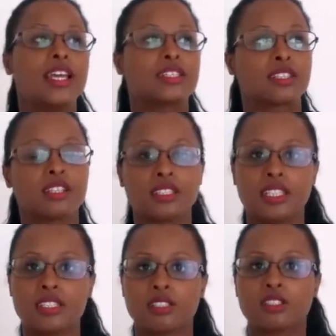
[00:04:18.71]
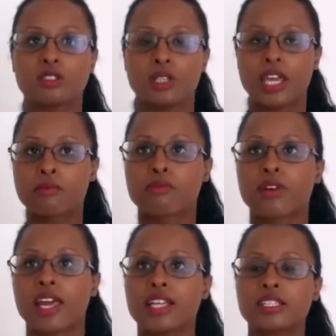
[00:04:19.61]
it's a lot easier to
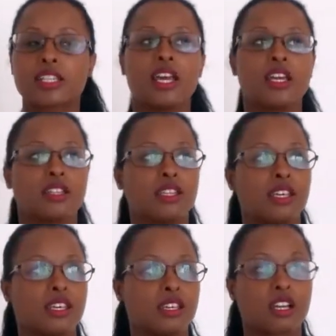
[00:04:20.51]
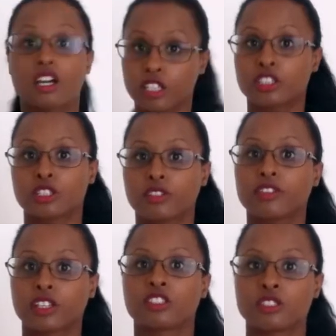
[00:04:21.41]
embrace the culture of
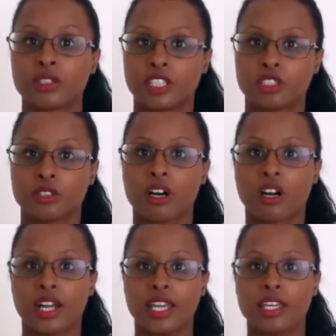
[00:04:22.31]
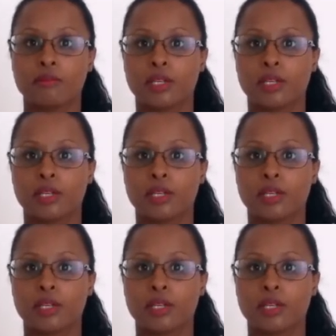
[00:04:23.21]
the country that you are in,